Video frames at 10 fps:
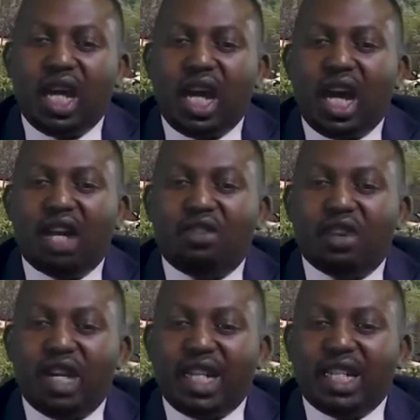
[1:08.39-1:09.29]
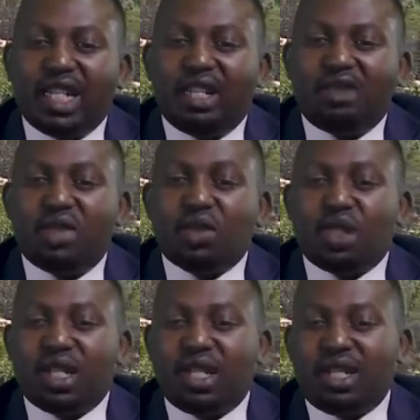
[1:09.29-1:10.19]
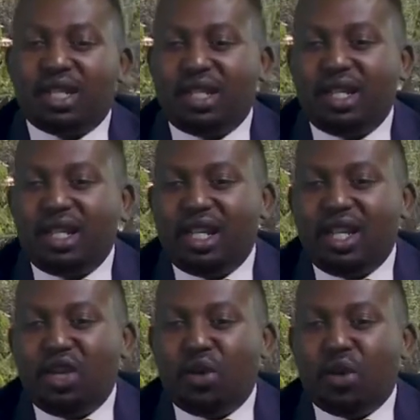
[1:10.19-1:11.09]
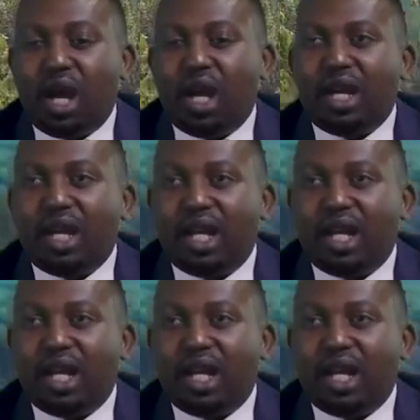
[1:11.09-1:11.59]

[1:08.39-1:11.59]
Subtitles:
and Related Resources in Uganda.